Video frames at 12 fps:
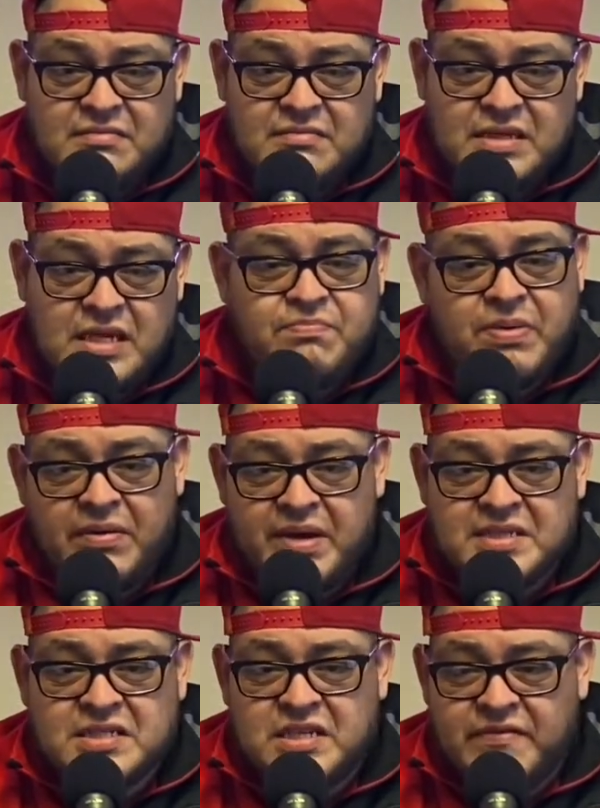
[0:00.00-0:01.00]
He probably
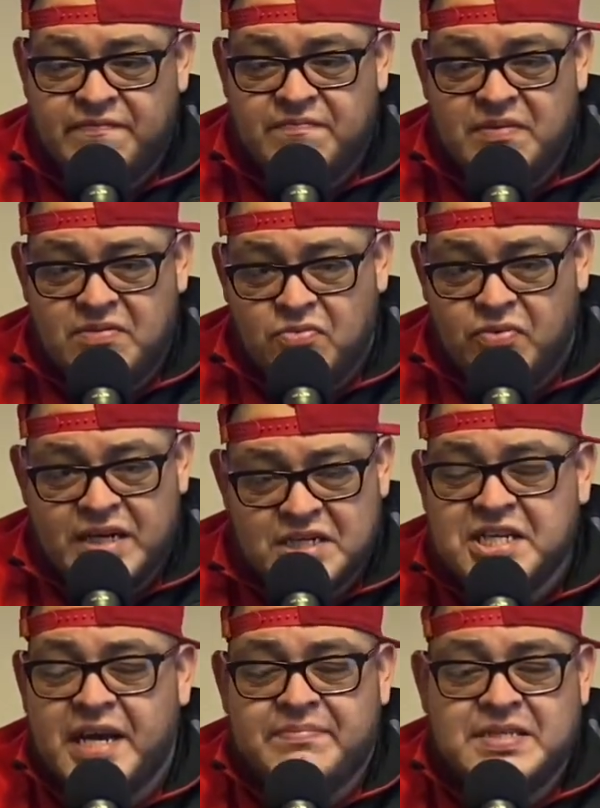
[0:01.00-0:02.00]
has to win a
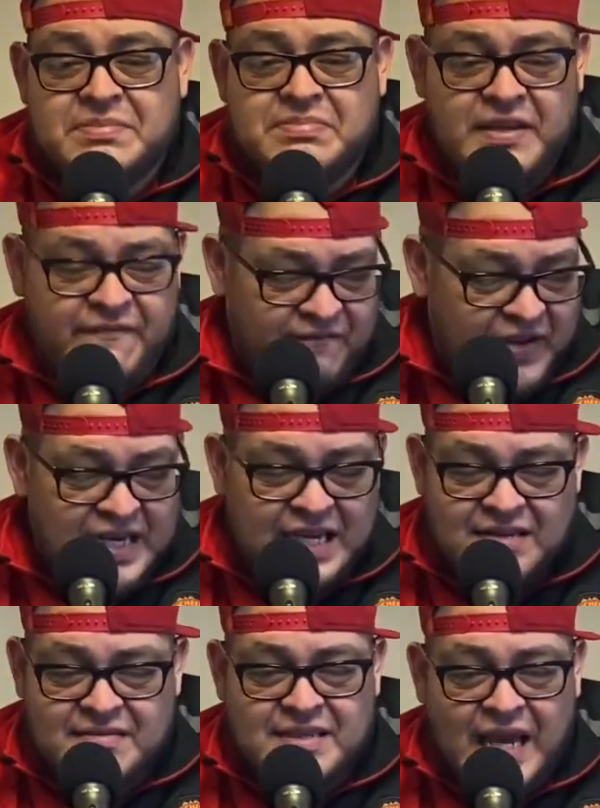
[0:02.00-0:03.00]
championship, defend it
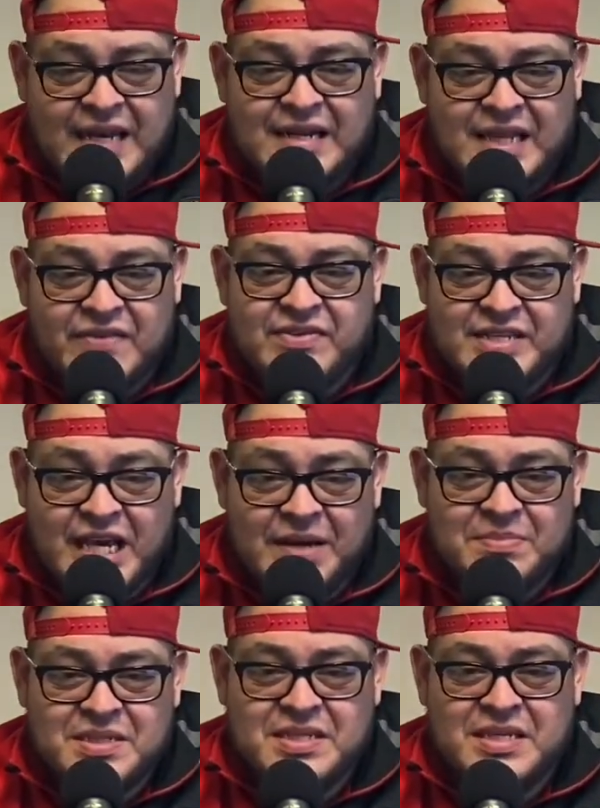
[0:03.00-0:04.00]
10, 11
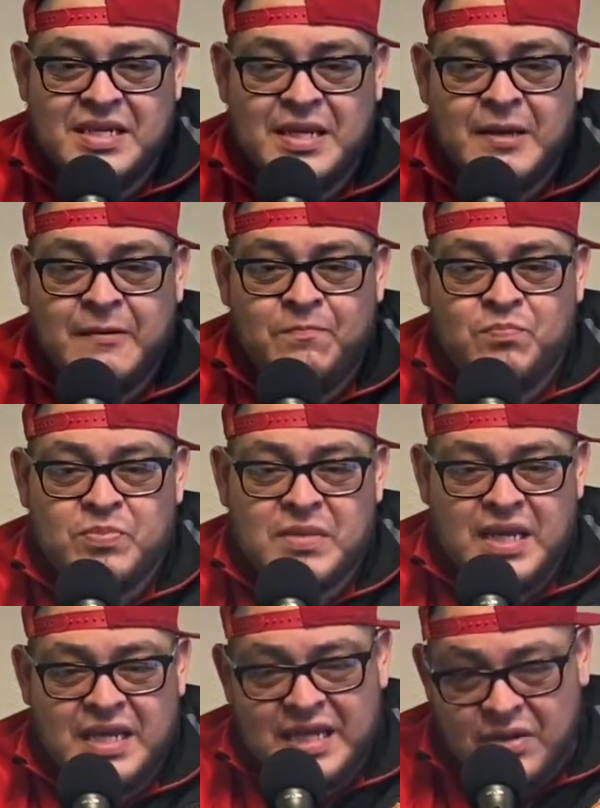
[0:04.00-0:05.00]
times.
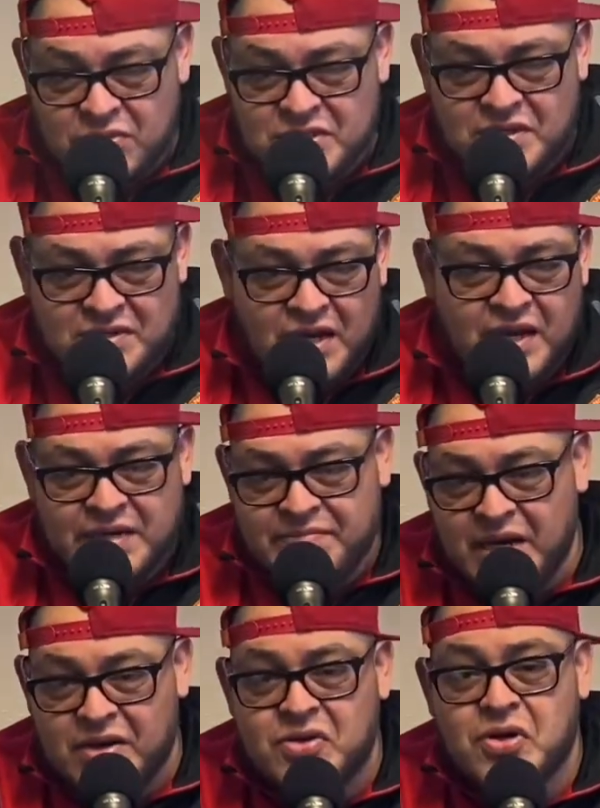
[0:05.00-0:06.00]
And then we'll start talking
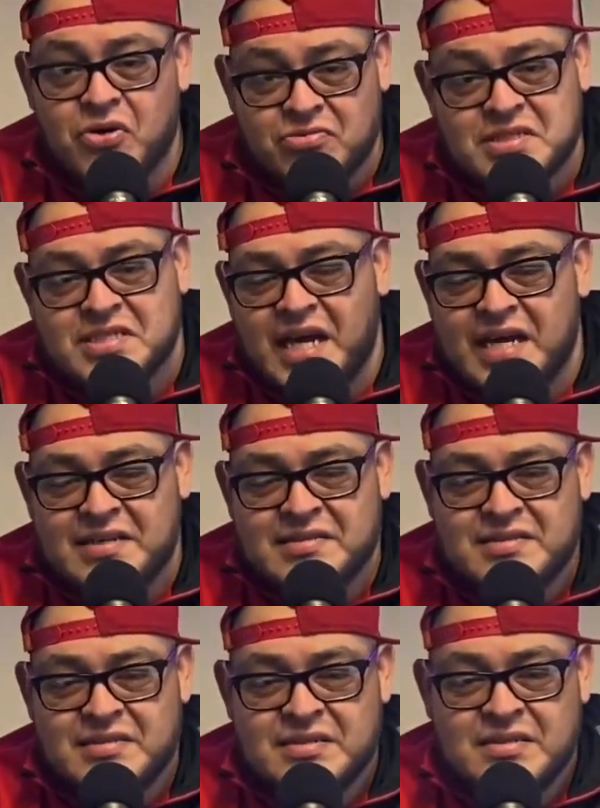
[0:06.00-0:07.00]
about GOAT status.